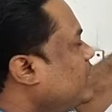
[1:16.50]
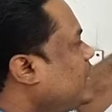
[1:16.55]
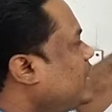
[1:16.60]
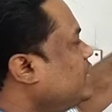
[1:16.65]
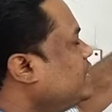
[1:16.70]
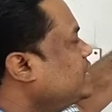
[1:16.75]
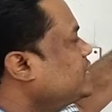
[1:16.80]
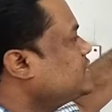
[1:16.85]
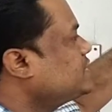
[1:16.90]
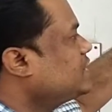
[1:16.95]

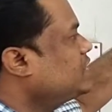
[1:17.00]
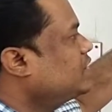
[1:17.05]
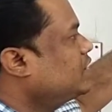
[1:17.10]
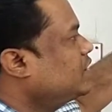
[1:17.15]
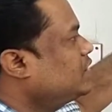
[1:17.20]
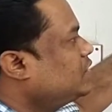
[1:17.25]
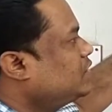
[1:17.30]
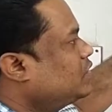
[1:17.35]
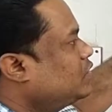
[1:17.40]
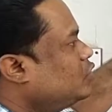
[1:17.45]
it is
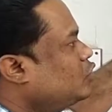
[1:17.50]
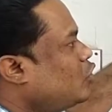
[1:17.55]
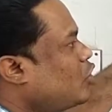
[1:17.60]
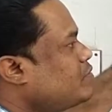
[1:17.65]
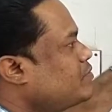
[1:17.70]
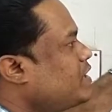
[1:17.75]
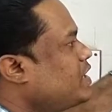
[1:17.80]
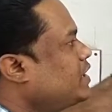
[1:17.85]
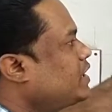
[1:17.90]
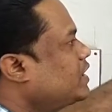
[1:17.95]
inert,
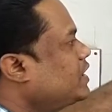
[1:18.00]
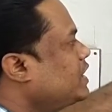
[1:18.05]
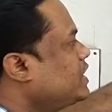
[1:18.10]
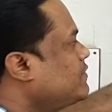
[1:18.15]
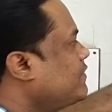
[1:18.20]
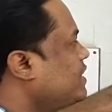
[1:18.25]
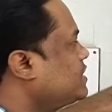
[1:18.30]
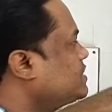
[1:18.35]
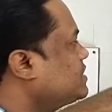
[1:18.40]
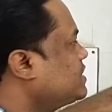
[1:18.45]
non-medicated
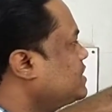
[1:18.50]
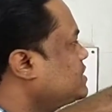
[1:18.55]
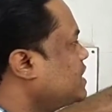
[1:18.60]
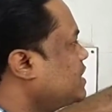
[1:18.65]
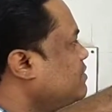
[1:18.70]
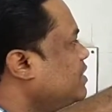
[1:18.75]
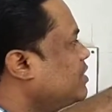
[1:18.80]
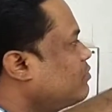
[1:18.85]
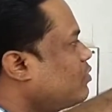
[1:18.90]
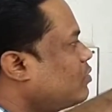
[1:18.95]
devices
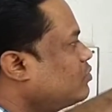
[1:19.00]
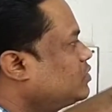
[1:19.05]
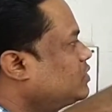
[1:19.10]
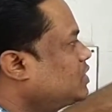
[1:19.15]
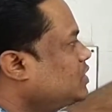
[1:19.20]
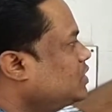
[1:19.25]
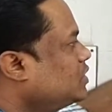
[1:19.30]
and made up of the